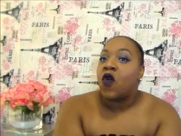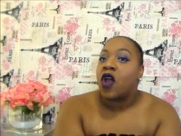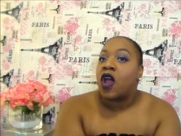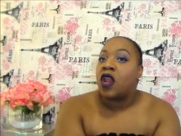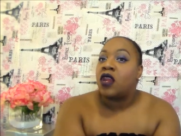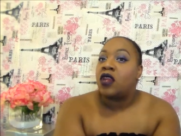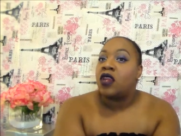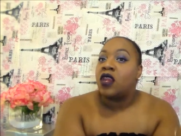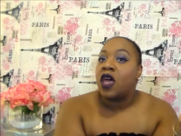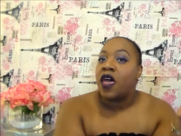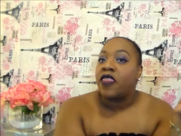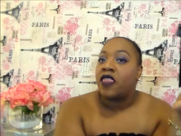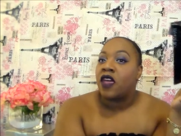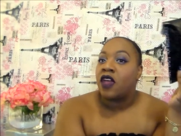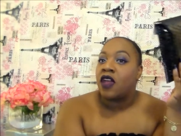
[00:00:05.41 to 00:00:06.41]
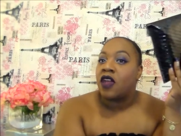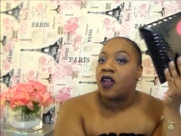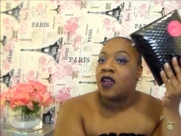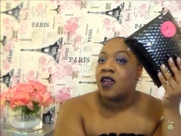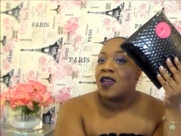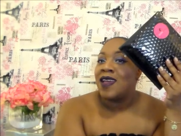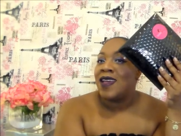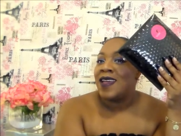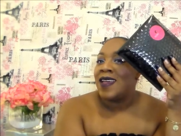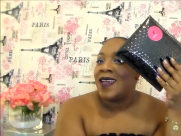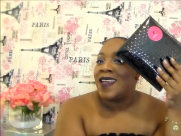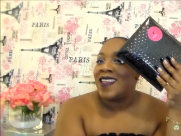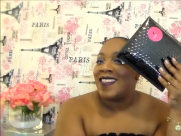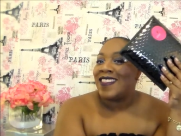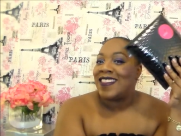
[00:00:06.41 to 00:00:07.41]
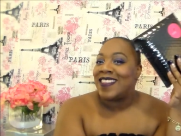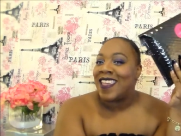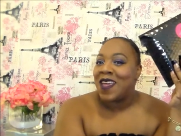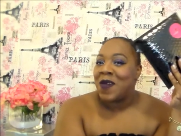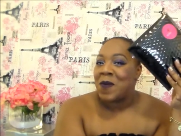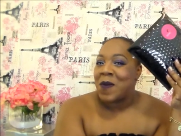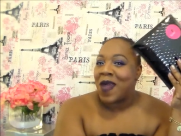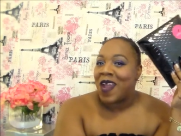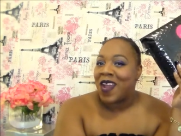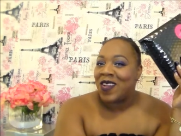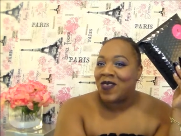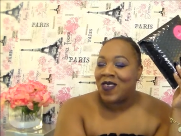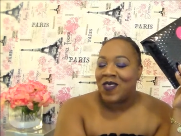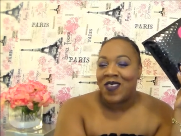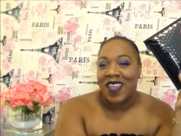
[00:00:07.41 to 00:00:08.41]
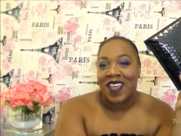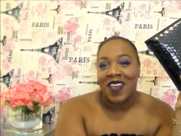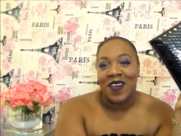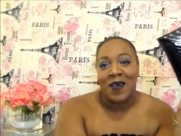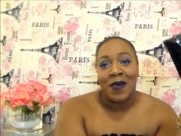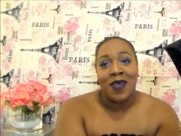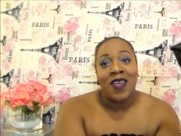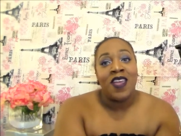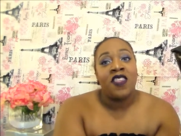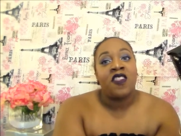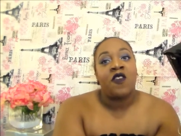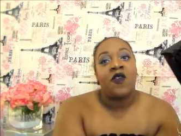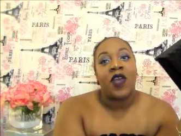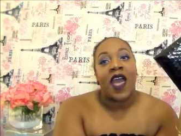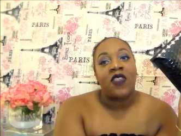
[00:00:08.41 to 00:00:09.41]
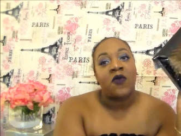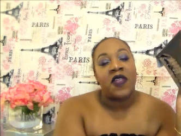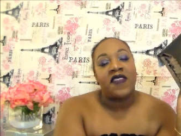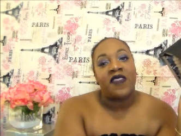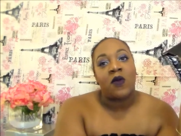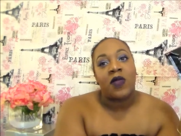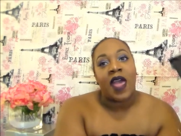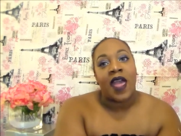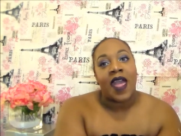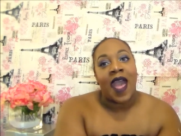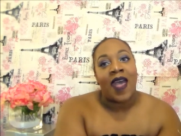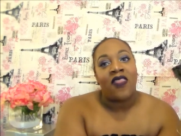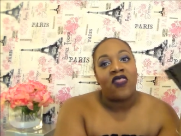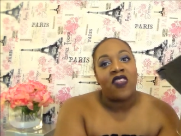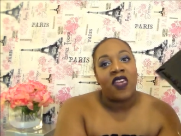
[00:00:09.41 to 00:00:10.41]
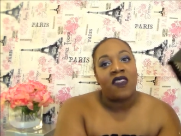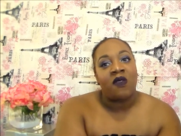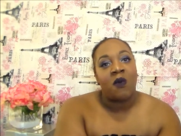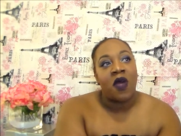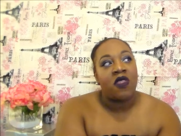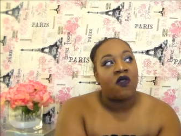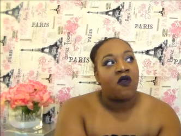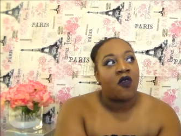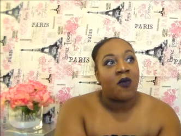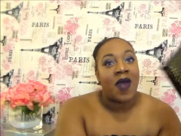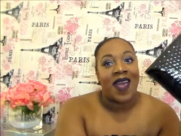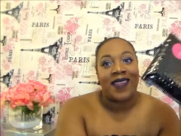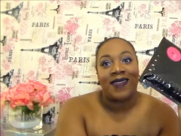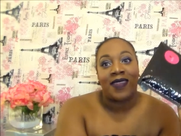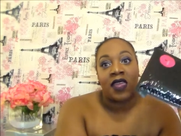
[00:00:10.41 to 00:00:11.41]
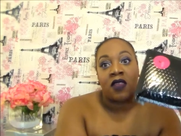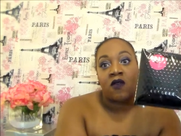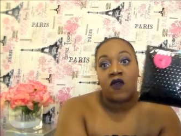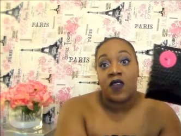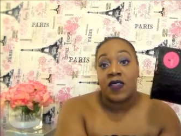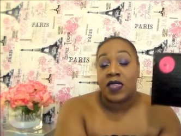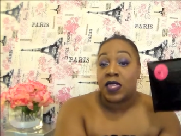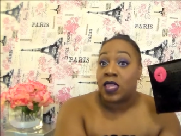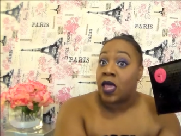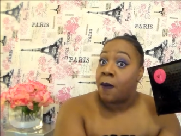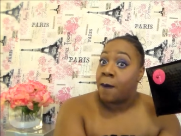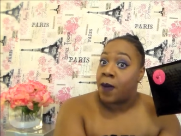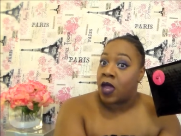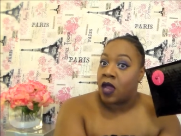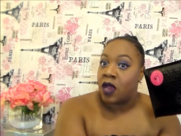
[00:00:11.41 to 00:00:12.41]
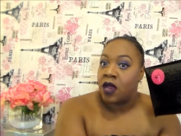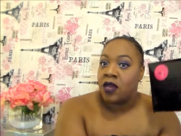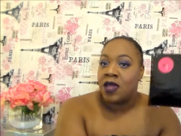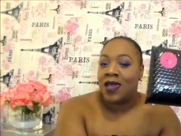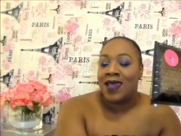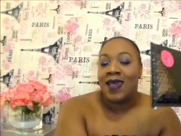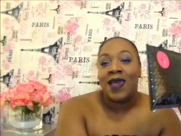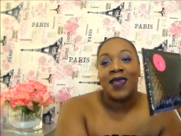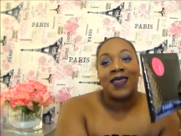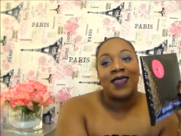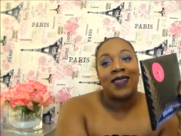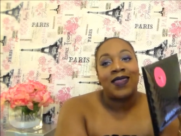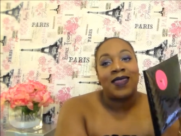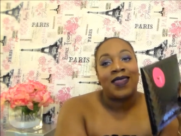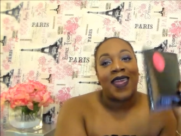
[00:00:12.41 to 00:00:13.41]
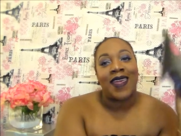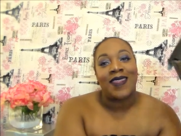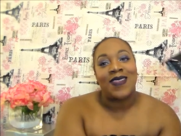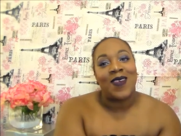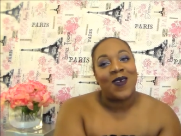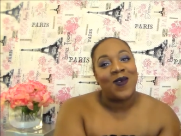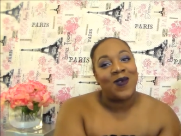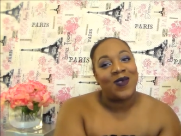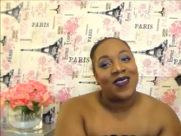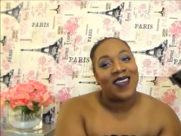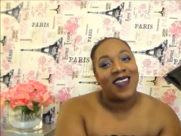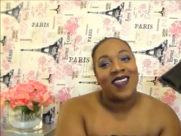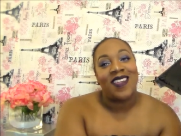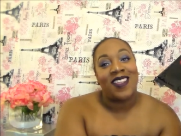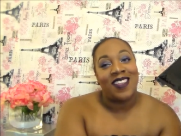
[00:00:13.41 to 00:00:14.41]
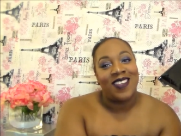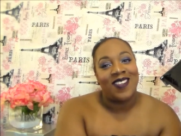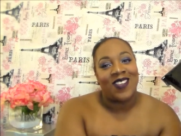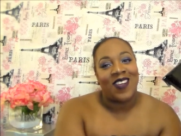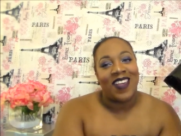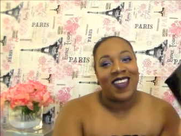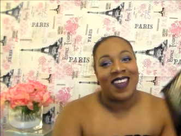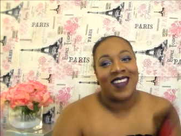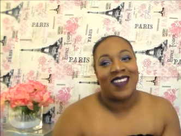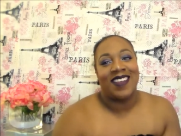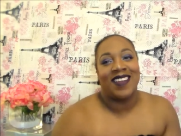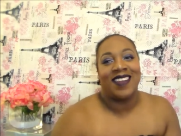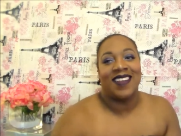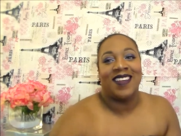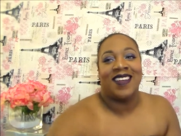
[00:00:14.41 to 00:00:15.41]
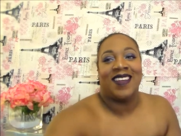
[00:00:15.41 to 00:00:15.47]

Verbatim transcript: for another Scentbird reveal. So if you guys want to see what I got this month for my scent for Scentbird, stay tuned. You'll enjoy it.